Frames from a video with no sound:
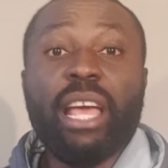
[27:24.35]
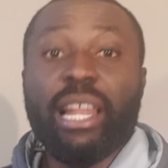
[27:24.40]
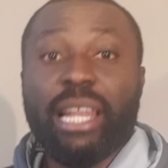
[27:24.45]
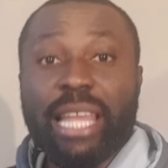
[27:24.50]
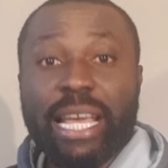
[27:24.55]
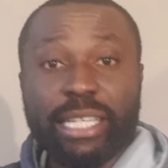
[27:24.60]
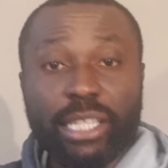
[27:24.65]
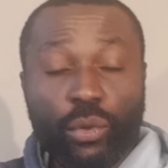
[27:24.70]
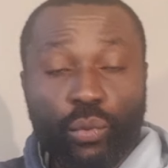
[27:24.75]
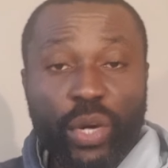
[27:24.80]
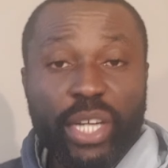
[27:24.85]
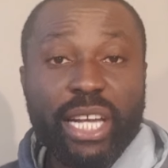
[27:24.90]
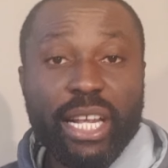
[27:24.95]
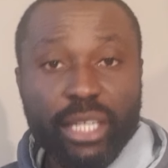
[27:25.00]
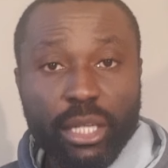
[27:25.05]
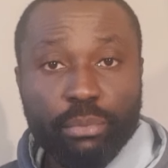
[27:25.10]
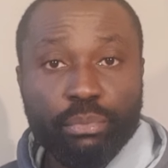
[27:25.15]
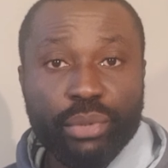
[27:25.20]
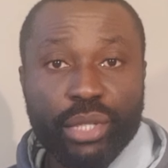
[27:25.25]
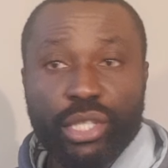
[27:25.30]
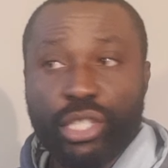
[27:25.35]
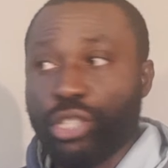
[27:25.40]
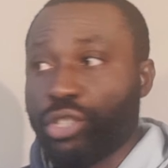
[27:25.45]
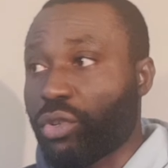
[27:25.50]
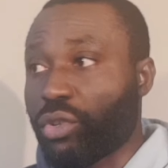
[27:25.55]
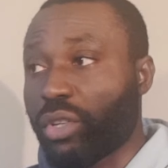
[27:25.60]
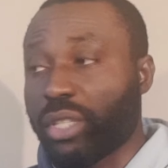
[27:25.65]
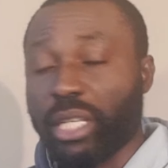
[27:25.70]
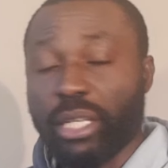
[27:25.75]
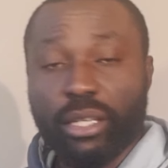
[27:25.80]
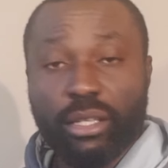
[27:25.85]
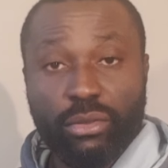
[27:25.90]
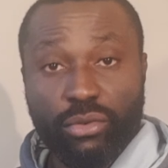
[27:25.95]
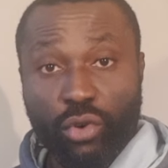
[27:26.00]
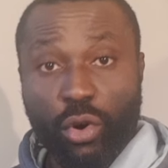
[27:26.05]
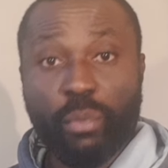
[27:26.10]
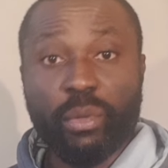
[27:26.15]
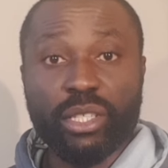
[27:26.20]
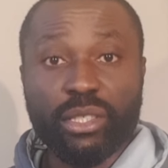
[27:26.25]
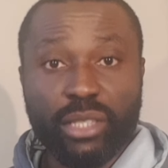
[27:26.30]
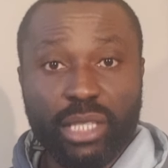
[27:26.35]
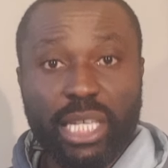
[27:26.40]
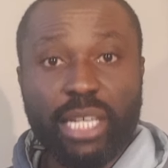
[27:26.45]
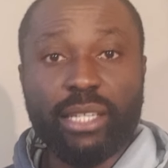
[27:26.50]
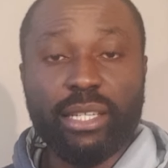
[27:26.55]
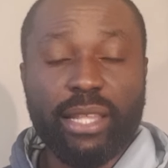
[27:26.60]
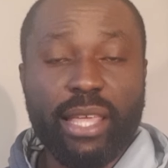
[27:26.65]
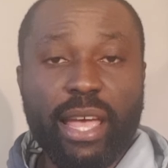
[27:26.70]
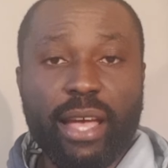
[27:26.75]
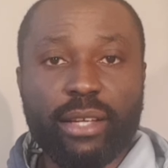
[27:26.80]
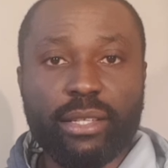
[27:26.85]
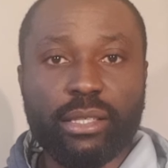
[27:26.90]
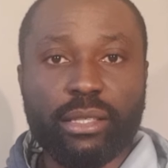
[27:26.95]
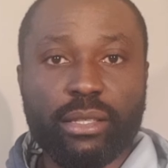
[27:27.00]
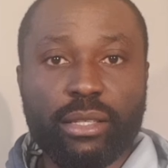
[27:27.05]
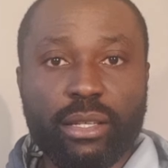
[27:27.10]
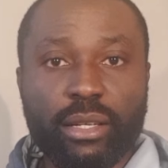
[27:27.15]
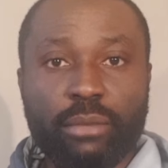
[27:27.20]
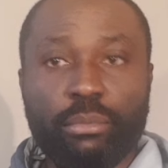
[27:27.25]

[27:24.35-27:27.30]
like the way that the British or the Romans did theirs.